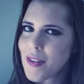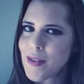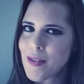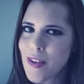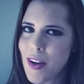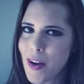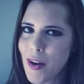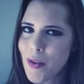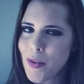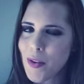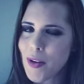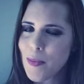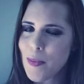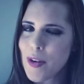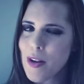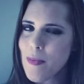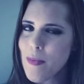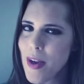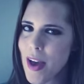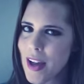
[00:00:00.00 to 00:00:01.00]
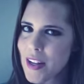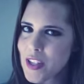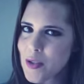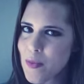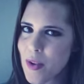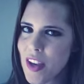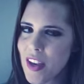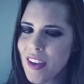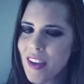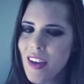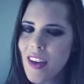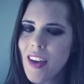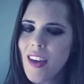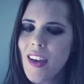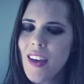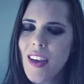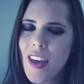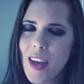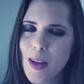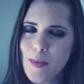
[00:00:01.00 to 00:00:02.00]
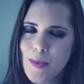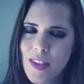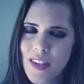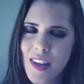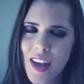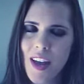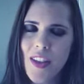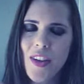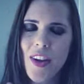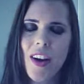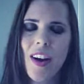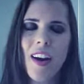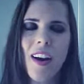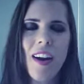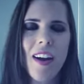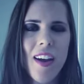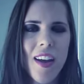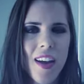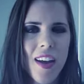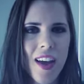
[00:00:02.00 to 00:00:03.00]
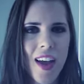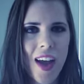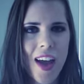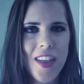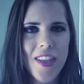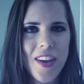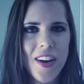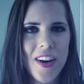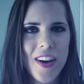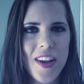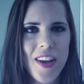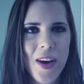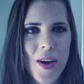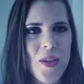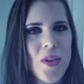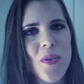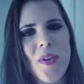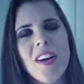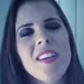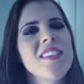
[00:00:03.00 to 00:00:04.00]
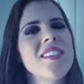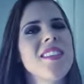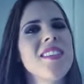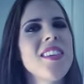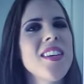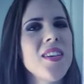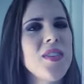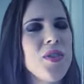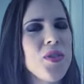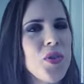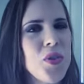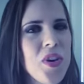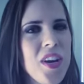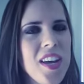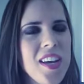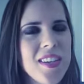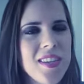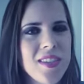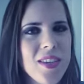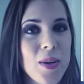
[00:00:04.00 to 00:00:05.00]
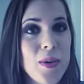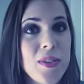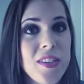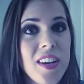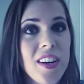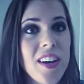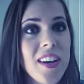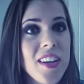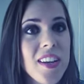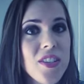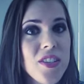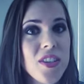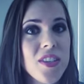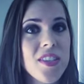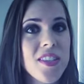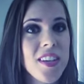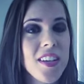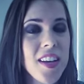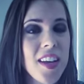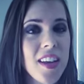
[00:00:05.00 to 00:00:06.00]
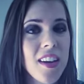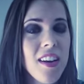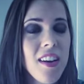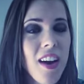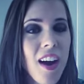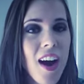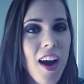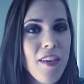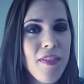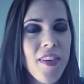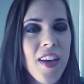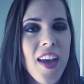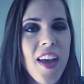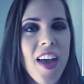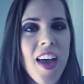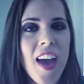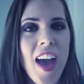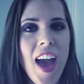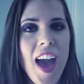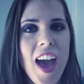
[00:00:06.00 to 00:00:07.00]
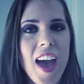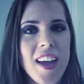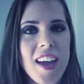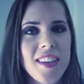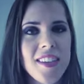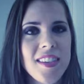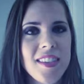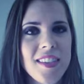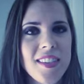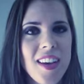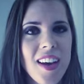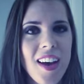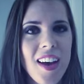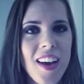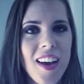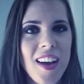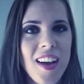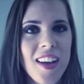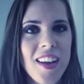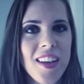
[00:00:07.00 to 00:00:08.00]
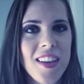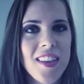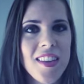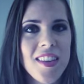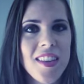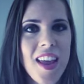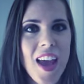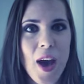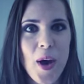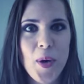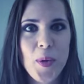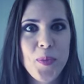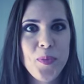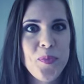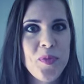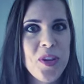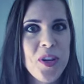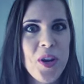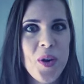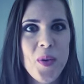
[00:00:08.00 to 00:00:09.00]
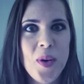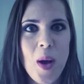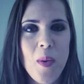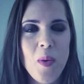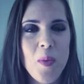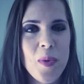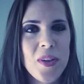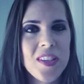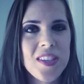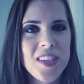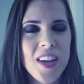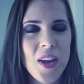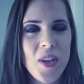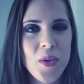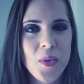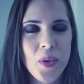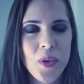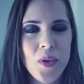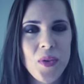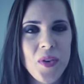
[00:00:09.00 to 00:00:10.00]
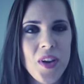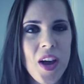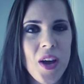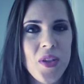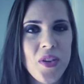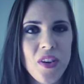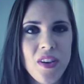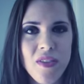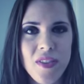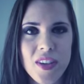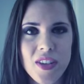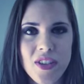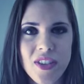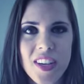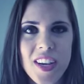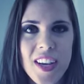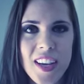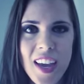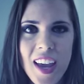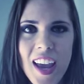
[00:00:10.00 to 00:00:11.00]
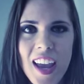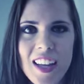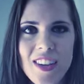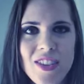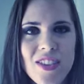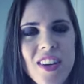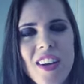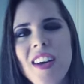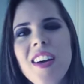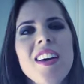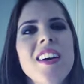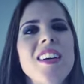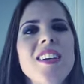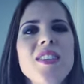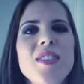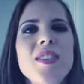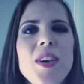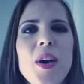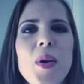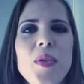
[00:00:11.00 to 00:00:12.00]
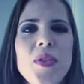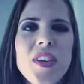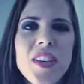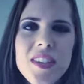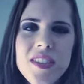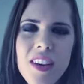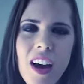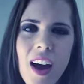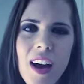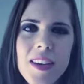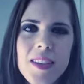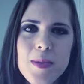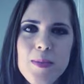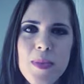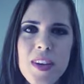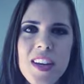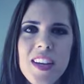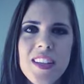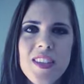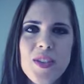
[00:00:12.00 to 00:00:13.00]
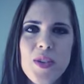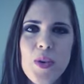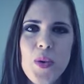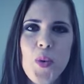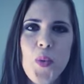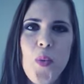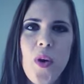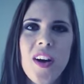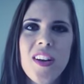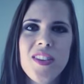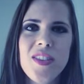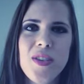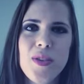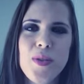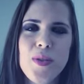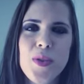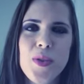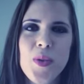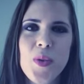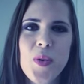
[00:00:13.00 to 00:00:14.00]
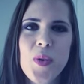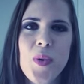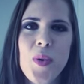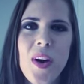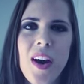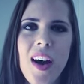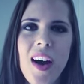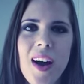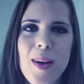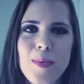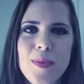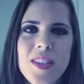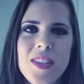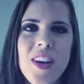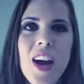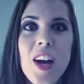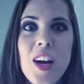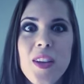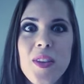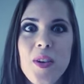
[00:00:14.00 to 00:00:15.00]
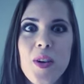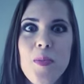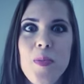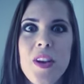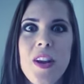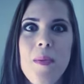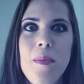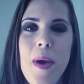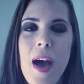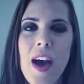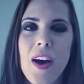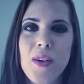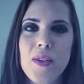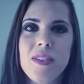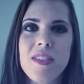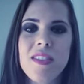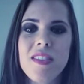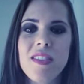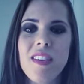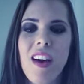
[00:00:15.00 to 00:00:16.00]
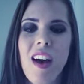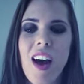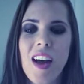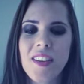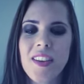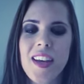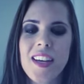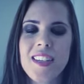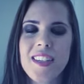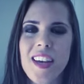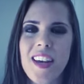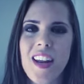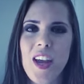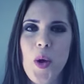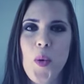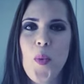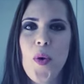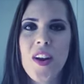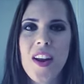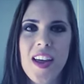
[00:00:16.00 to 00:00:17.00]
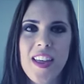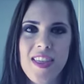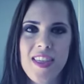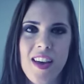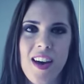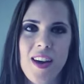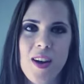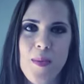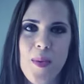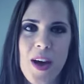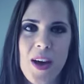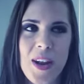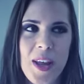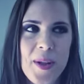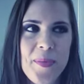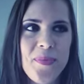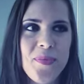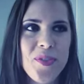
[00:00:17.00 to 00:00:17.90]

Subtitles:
So a little bit of matchmaking came together, and there you go. The rest is history. So Derek and Jill did hit it off, and now, you know, a couple months down the road, now they're officially engaged. So this caused me to want to do, to talk a little bit about online dating and what I thought about it.